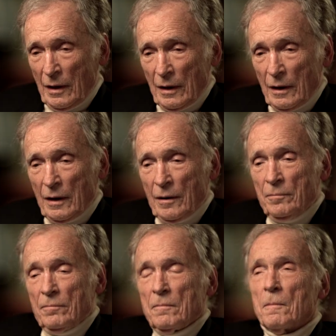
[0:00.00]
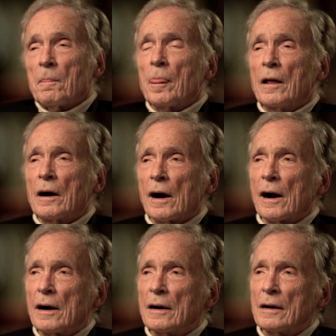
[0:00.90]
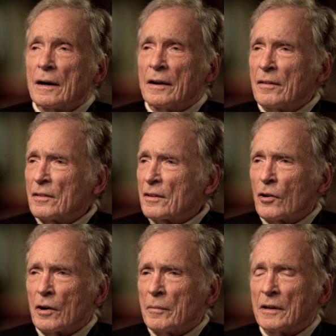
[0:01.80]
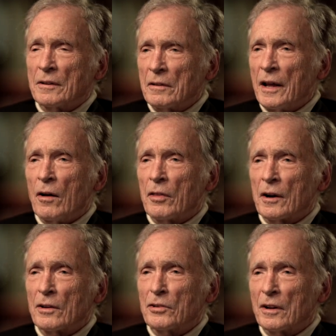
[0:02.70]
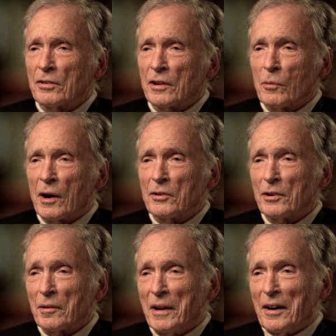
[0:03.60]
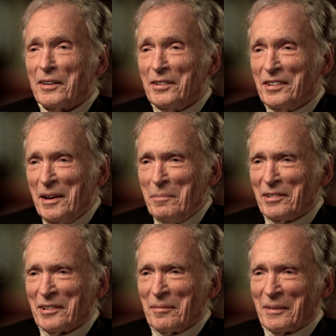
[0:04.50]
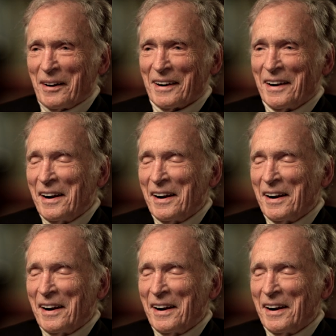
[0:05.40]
And it occurred to me till now that I should have said, why don't you come down and see me some night?